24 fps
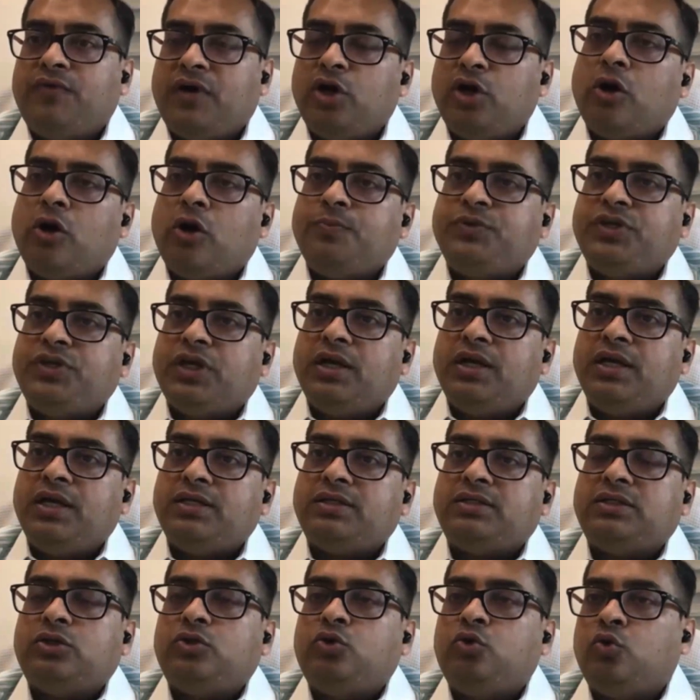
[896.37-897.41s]
One
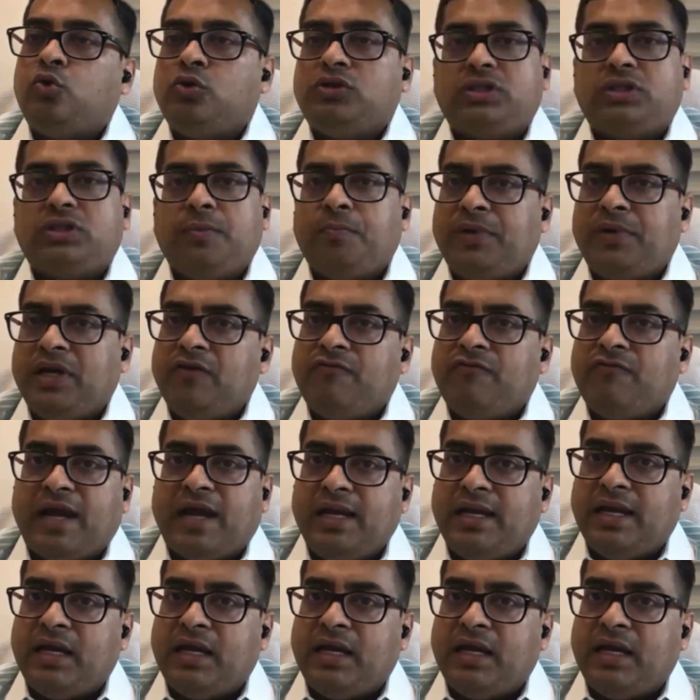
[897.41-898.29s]
option is to simply